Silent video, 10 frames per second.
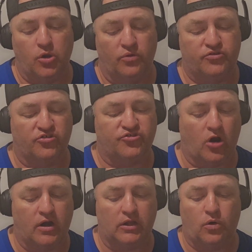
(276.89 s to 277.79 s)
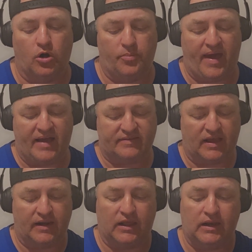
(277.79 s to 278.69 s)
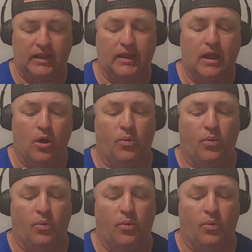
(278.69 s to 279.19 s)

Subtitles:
who was their starting quarterback, technically